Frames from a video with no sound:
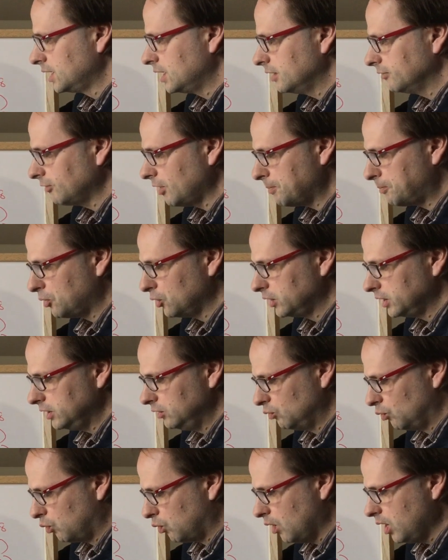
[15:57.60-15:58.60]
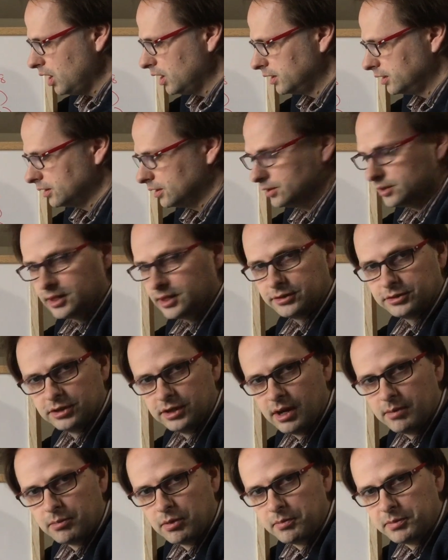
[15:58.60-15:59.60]
If I put in 1, that's a
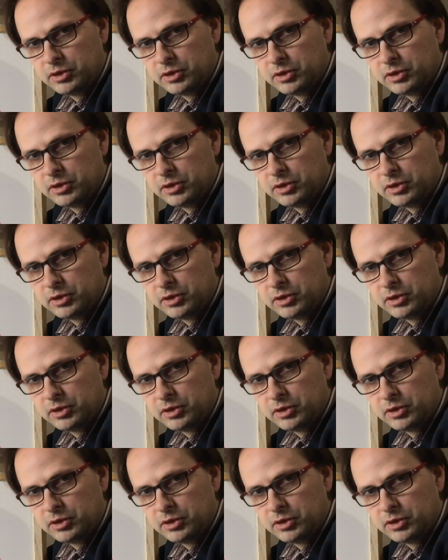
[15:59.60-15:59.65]
number